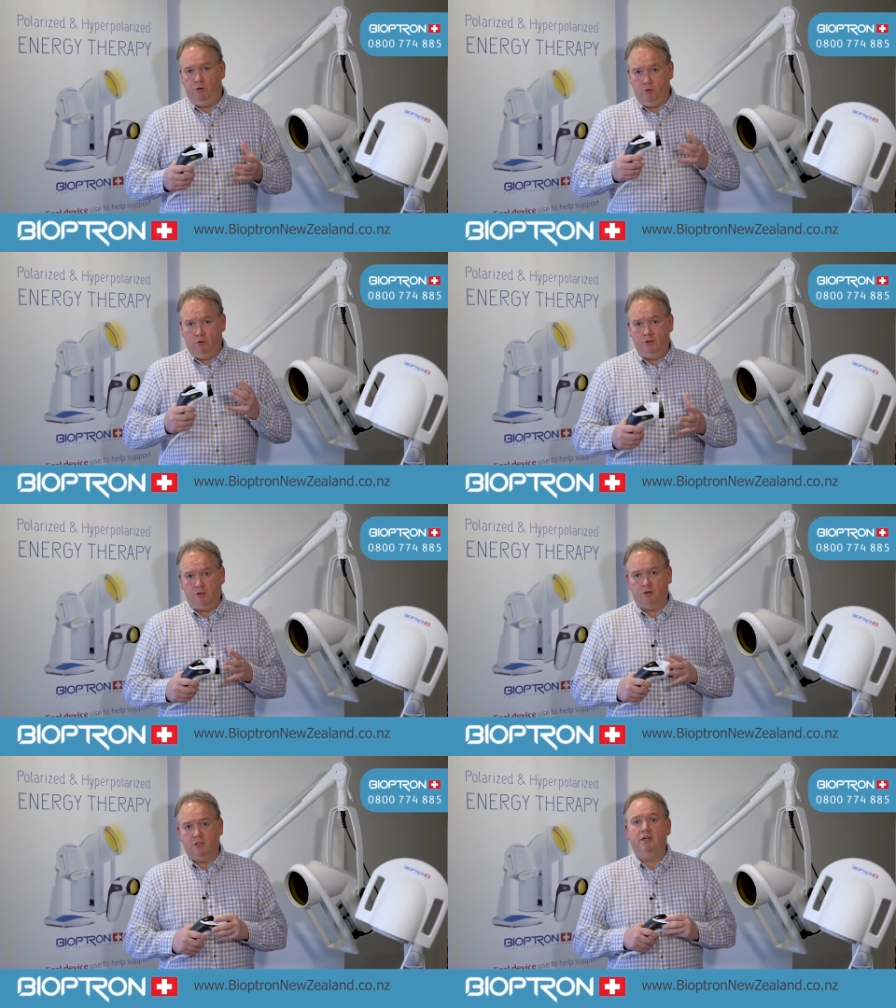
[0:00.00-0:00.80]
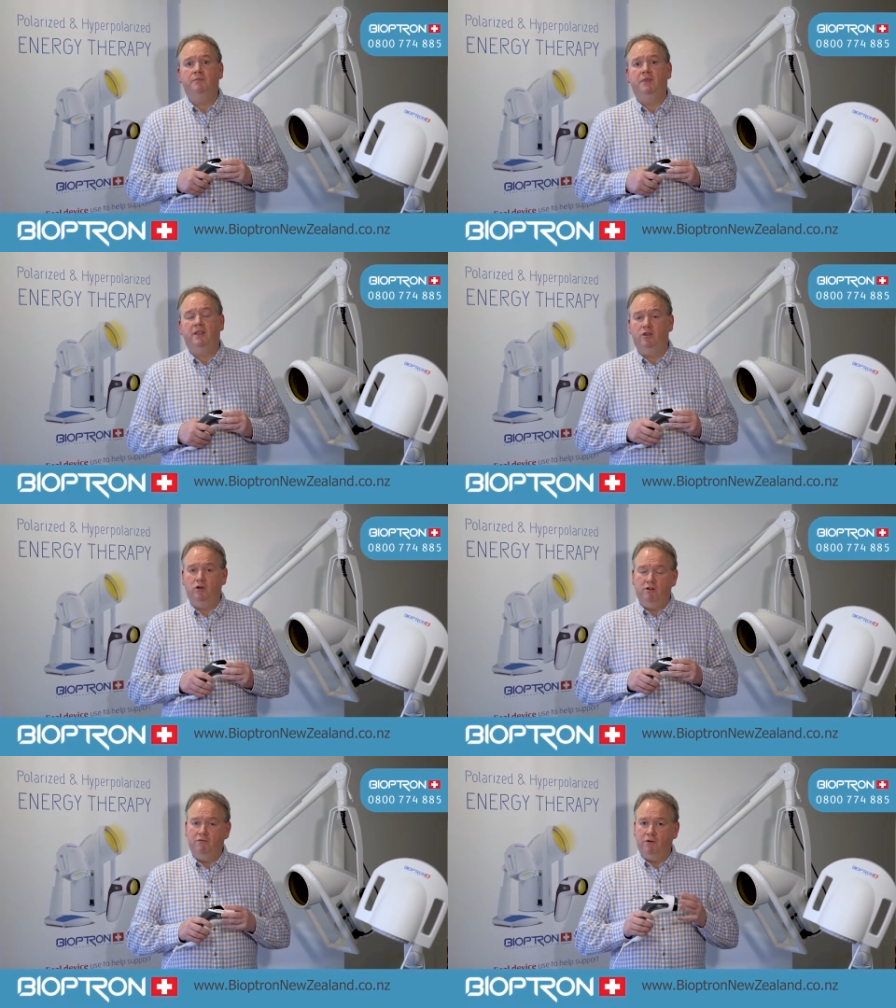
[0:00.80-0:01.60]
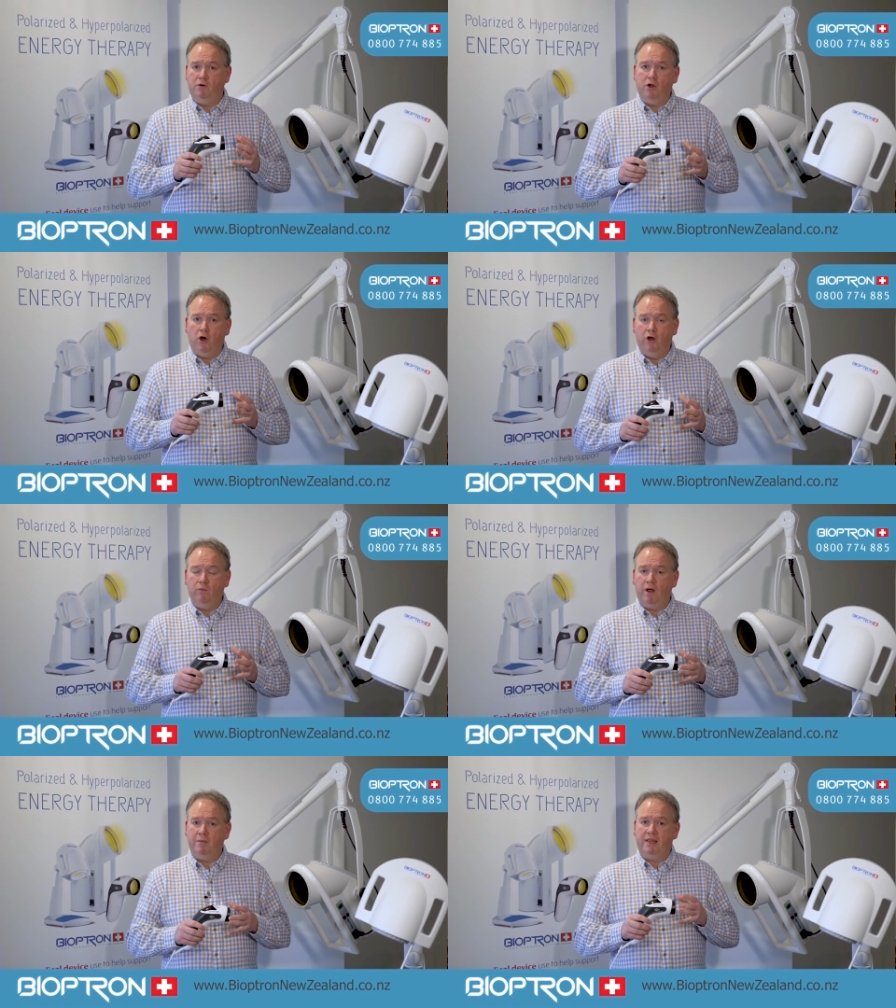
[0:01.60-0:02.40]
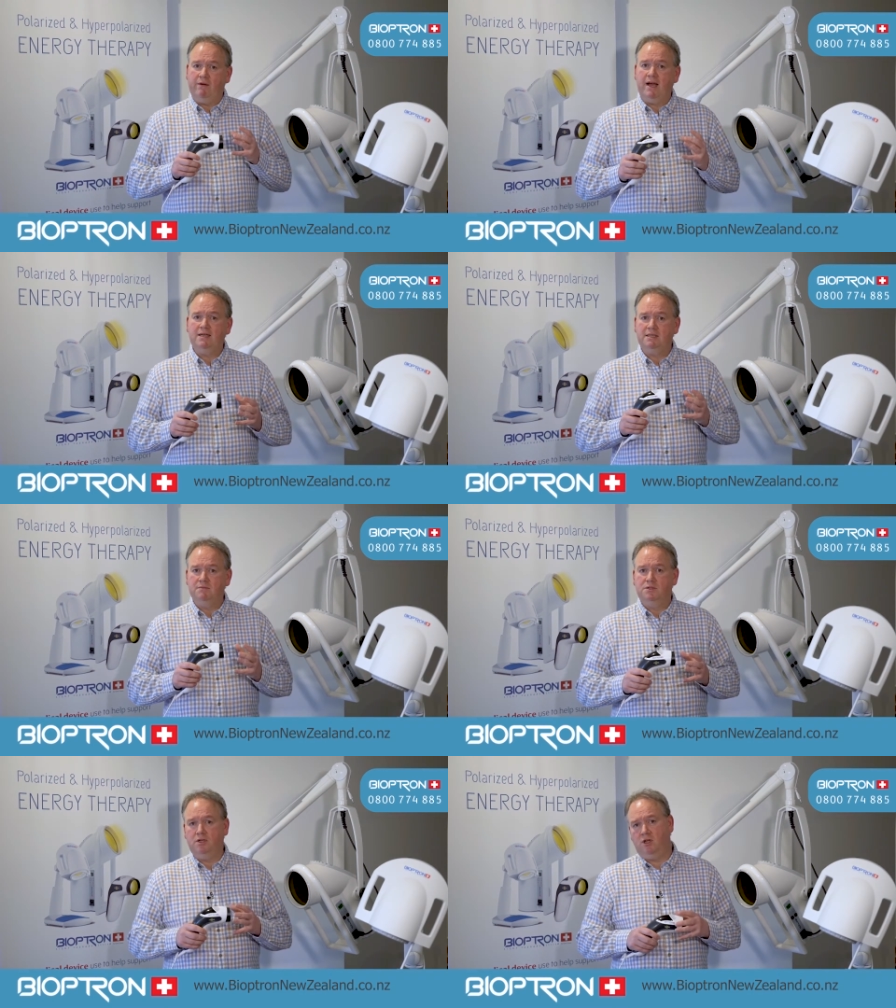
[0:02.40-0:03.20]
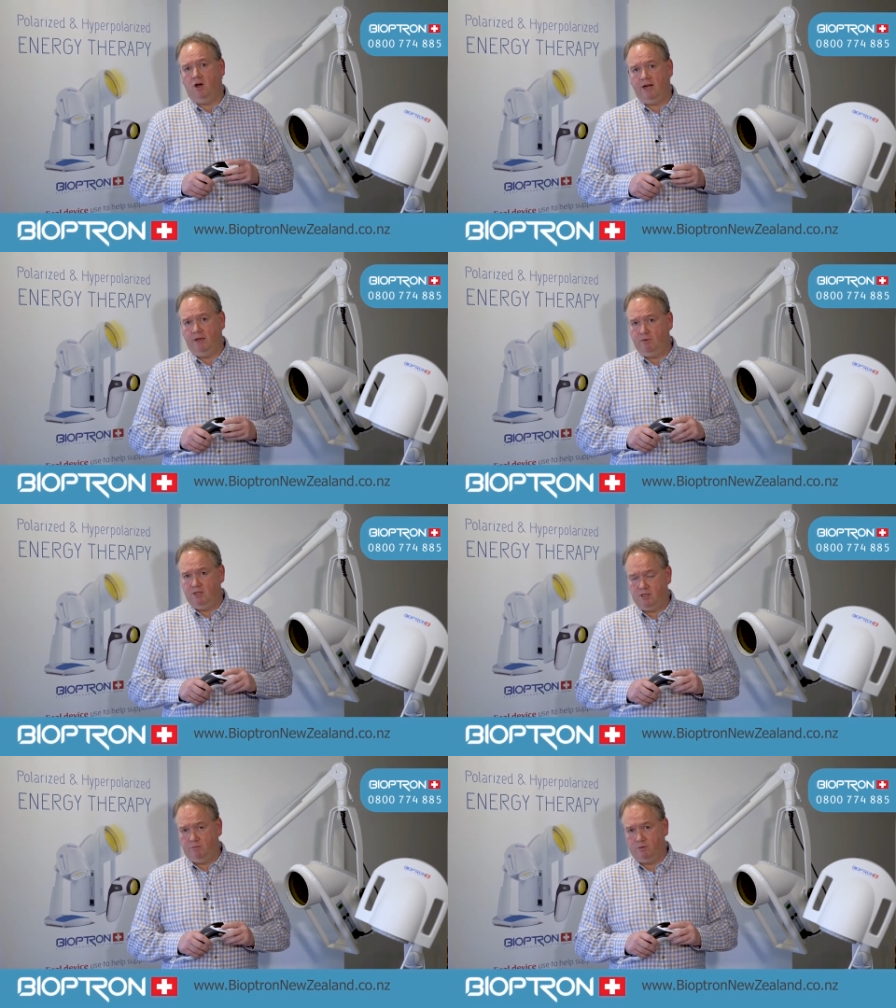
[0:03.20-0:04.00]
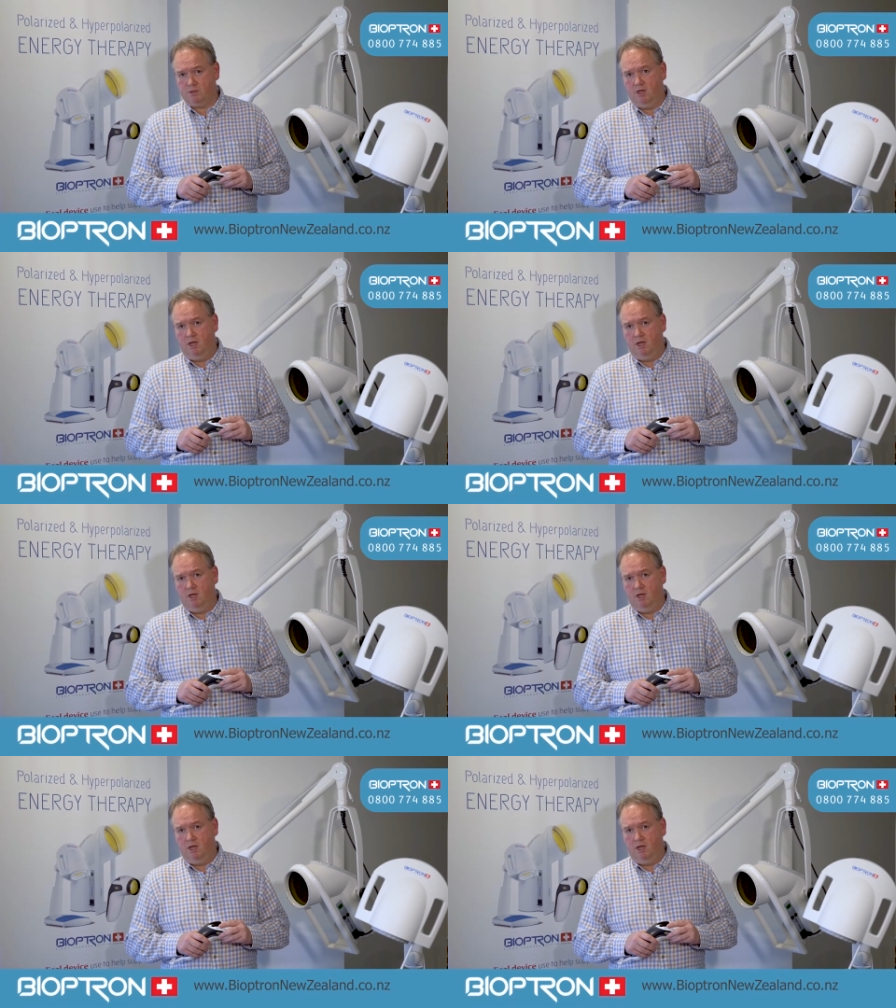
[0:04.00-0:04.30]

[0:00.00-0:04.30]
You're the doctor, you can feel your own way, but there are some sort of guiding principles.